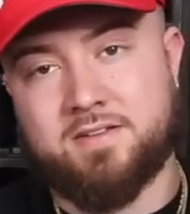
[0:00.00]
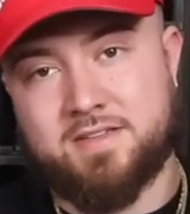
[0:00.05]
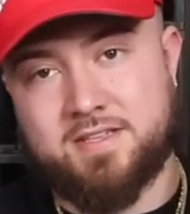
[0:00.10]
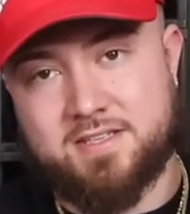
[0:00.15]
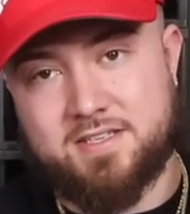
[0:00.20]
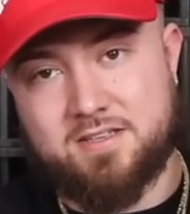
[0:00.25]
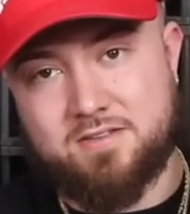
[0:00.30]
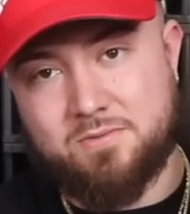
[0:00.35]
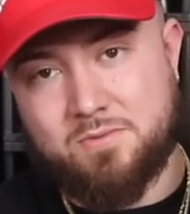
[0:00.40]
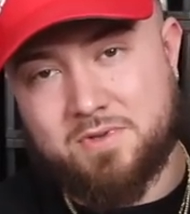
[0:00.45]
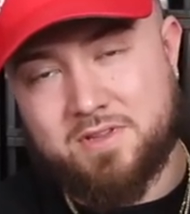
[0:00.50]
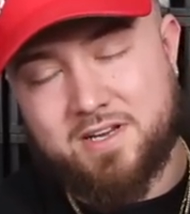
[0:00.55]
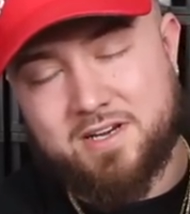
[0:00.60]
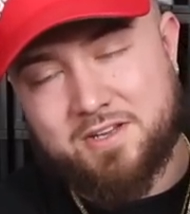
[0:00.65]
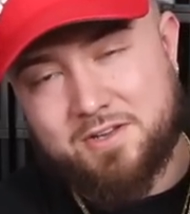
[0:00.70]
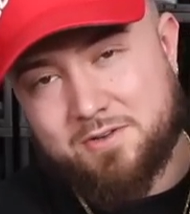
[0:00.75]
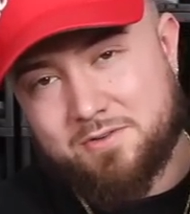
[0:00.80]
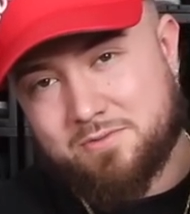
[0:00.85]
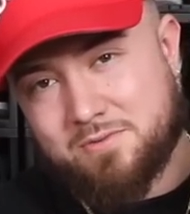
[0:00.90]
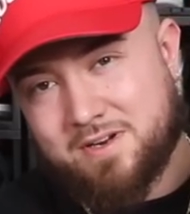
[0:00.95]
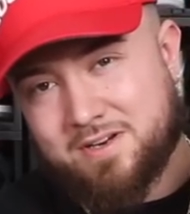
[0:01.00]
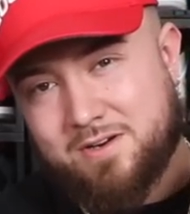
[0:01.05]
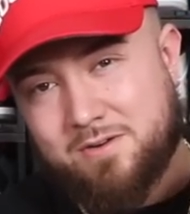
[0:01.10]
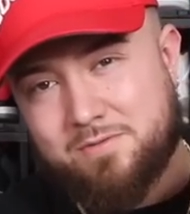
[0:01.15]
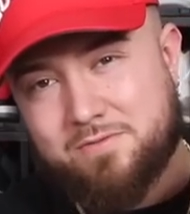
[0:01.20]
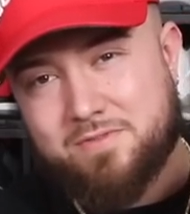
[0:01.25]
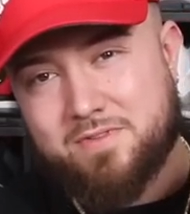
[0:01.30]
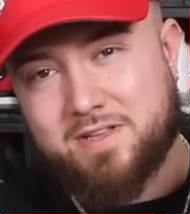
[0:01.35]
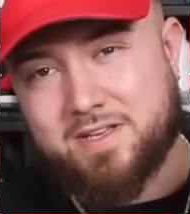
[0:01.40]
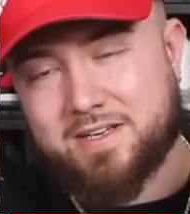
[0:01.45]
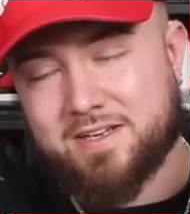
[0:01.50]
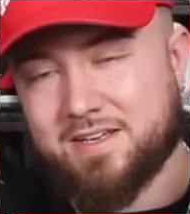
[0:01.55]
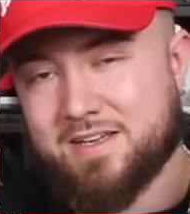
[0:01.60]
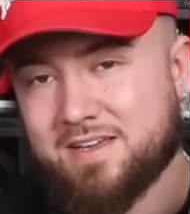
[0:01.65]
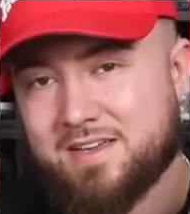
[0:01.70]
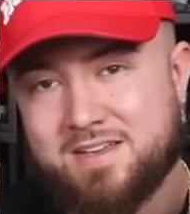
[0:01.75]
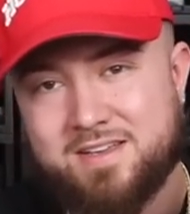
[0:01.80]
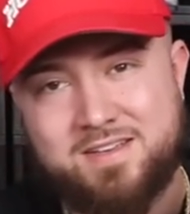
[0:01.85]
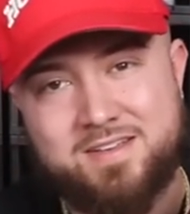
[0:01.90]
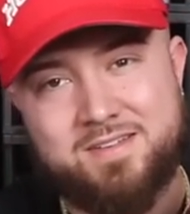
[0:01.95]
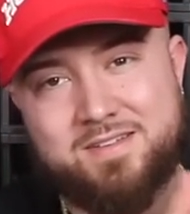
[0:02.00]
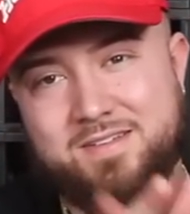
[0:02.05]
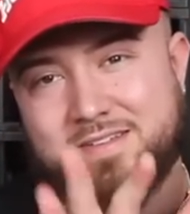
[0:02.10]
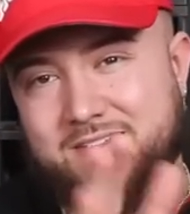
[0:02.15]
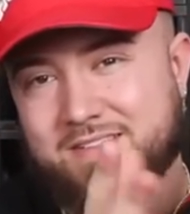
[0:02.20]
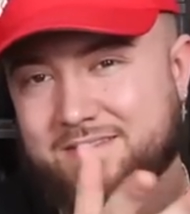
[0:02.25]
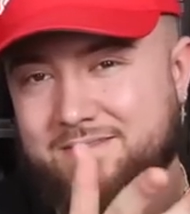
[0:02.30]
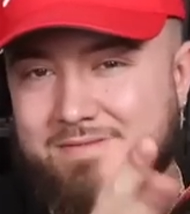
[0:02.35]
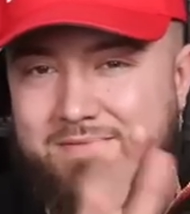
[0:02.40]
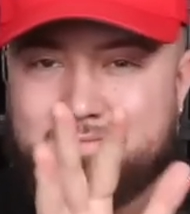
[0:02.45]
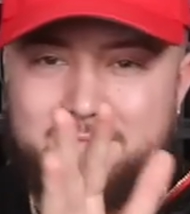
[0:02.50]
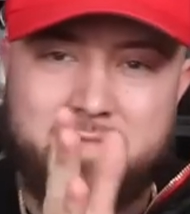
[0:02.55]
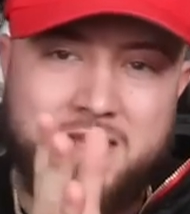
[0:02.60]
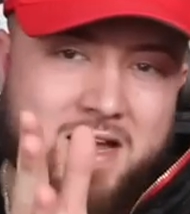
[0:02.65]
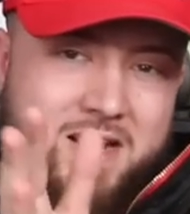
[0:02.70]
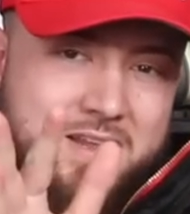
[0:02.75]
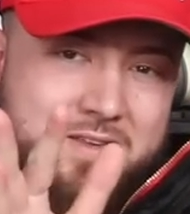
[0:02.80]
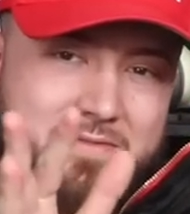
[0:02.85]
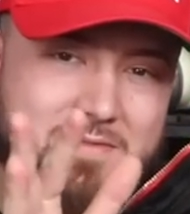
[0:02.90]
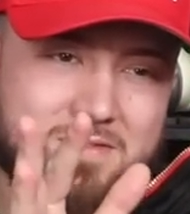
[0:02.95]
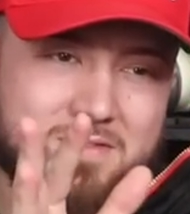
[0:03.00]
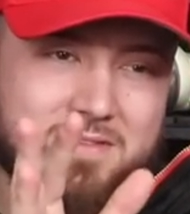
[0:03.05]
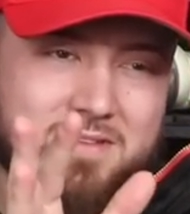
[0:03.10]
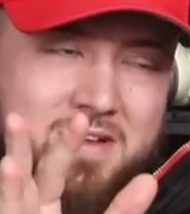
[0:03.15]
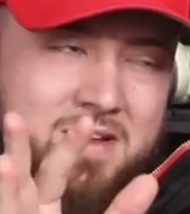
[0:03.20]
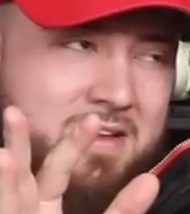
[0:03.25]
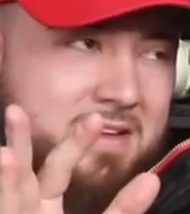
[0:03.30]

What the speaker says: This is the one that I use when I go for like, not even